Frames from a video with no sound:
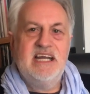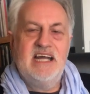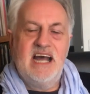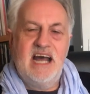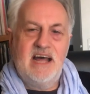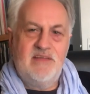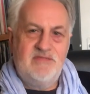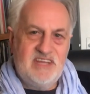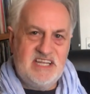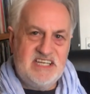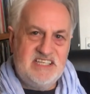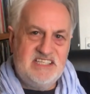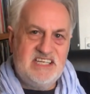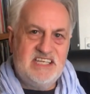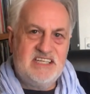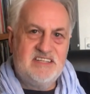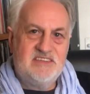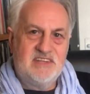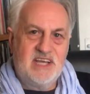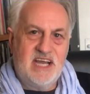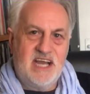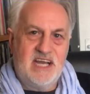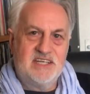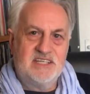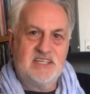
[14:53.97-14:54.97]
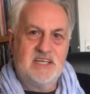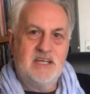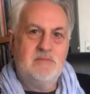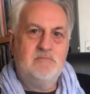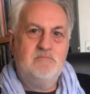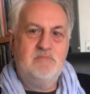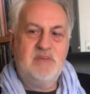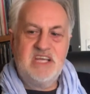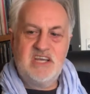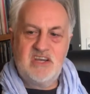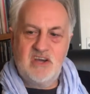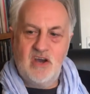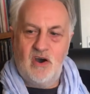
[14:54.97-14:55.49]
And they did that
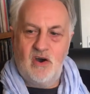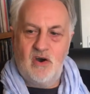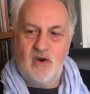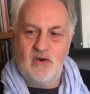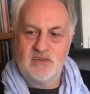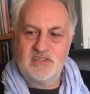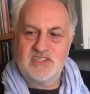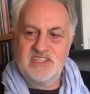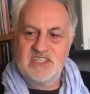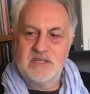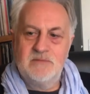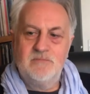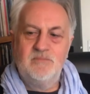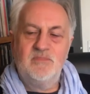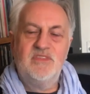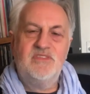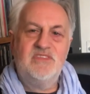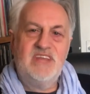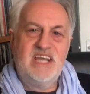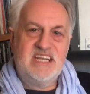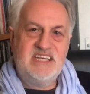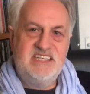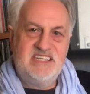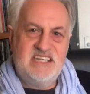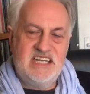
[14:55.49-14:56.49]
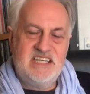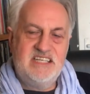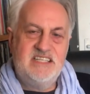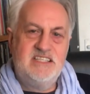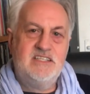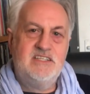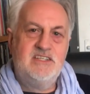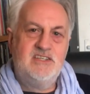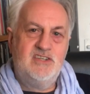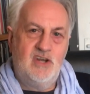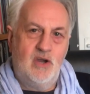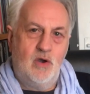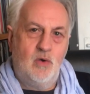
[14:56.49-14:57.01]
because they
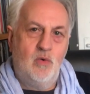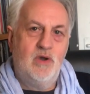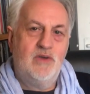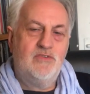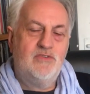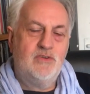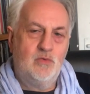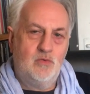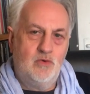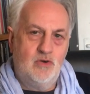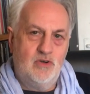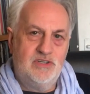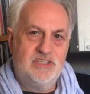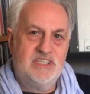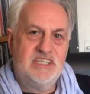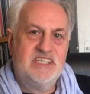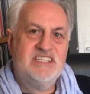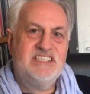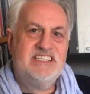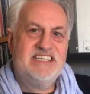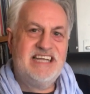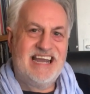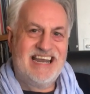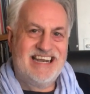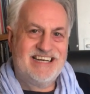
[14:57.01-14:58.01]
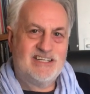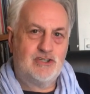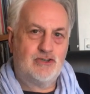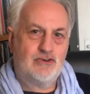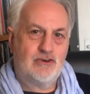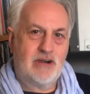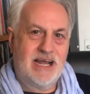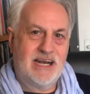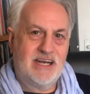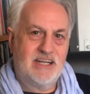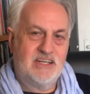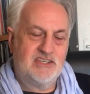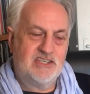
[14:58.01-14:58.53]
didn't know the word
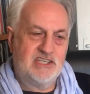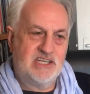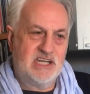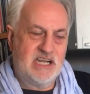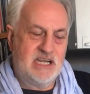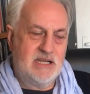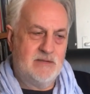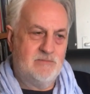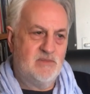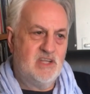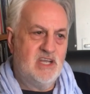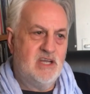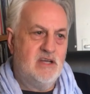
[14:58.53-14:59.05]
tetralogy.